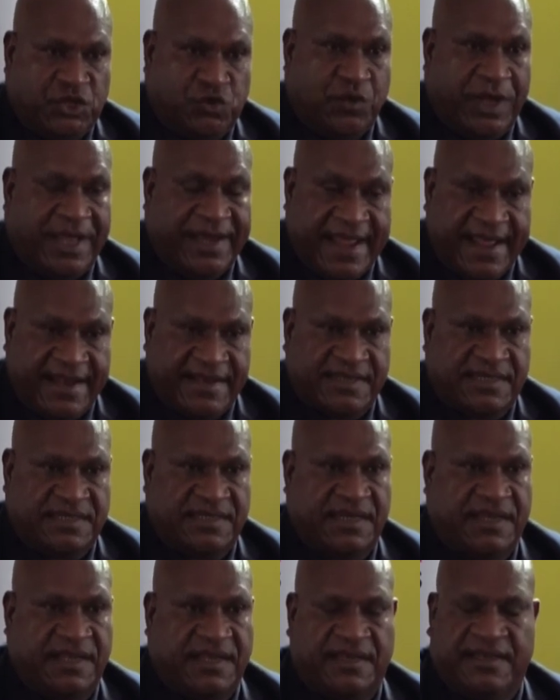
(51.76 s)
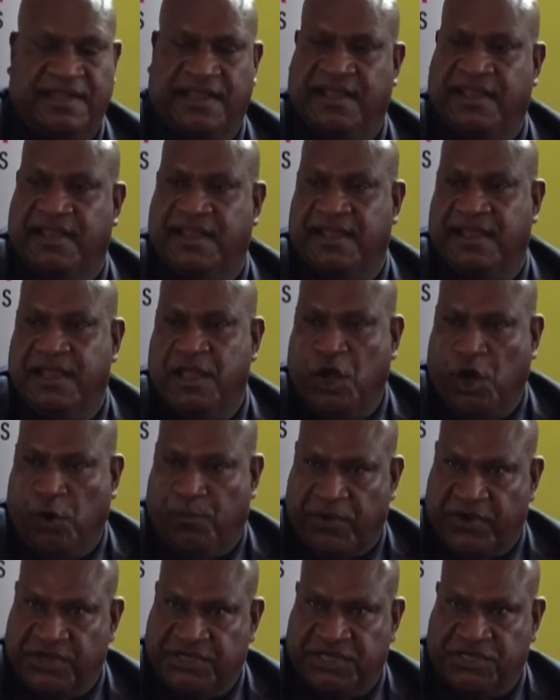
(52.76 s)
to enhance the
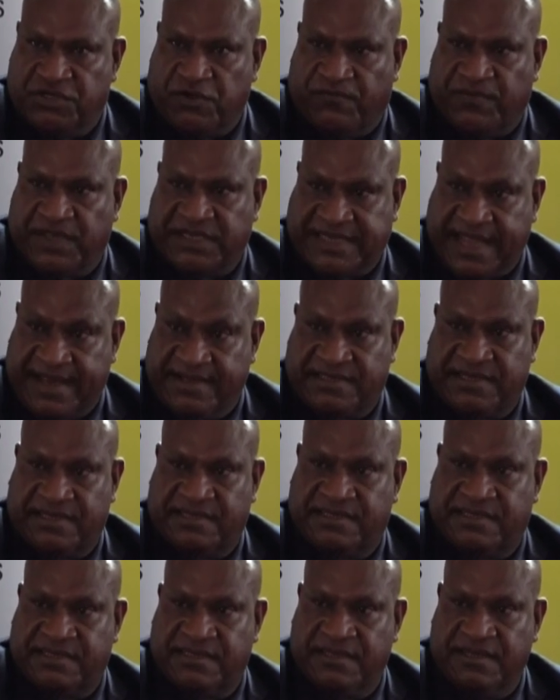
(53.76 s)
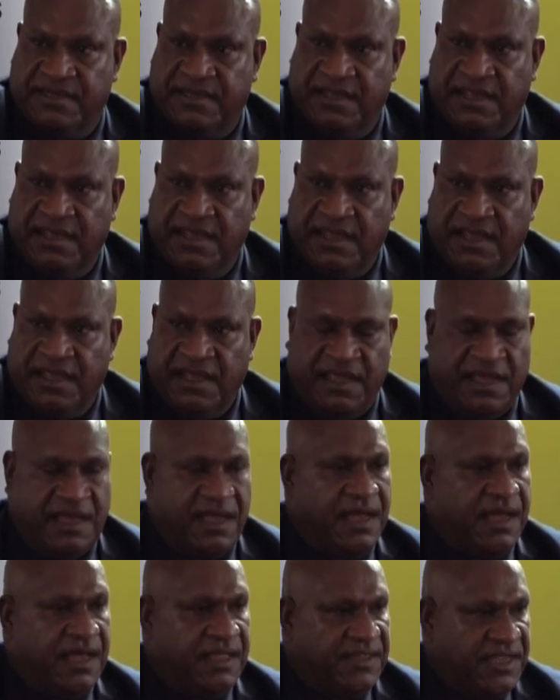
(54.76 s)
operations of the census.
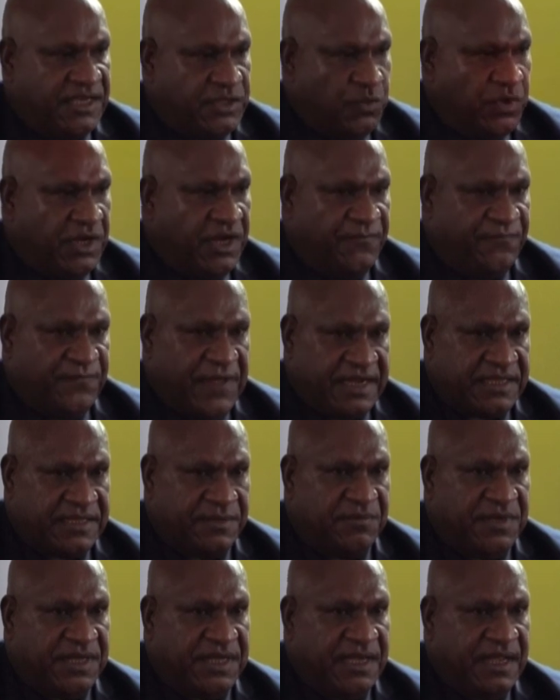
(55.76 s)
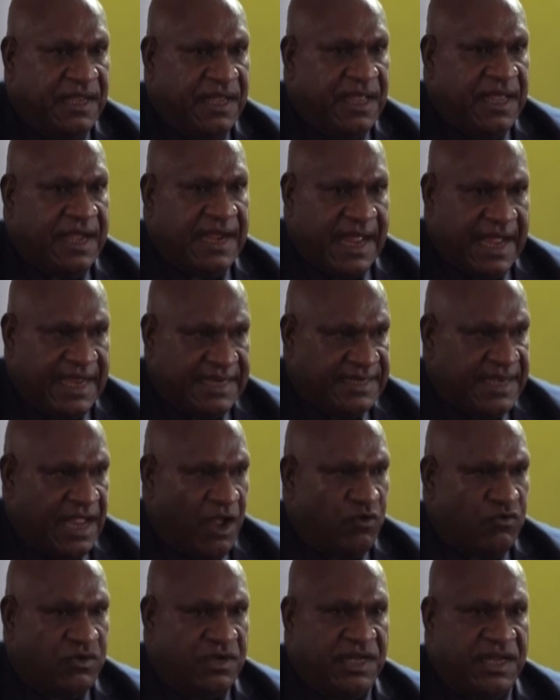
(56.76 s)
Uh, this will effectively cut
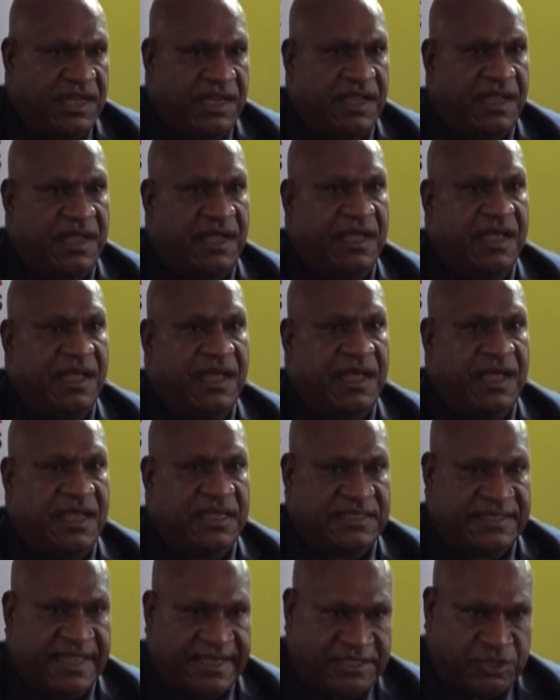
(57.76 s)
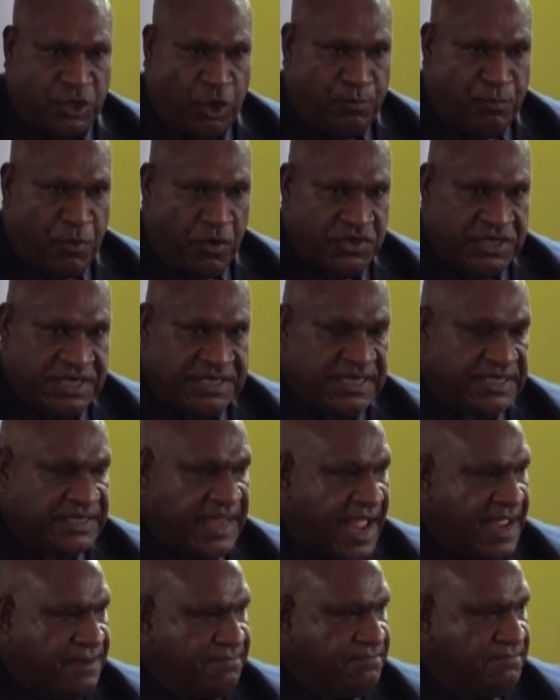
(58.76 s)
down the statistical processing
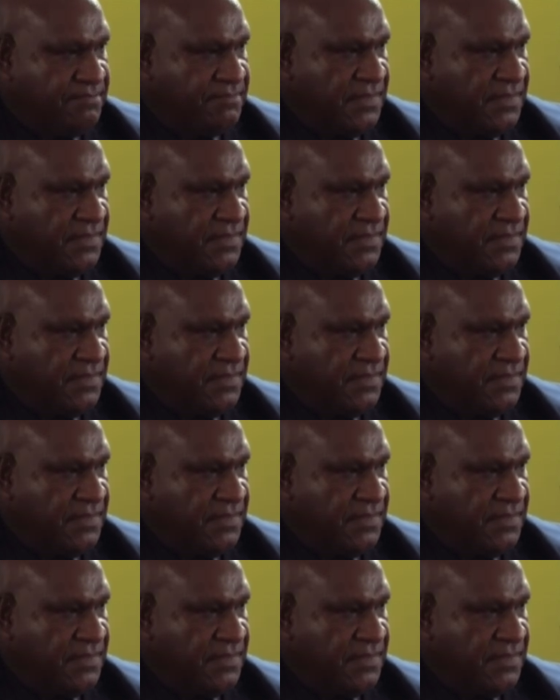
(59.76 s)
time.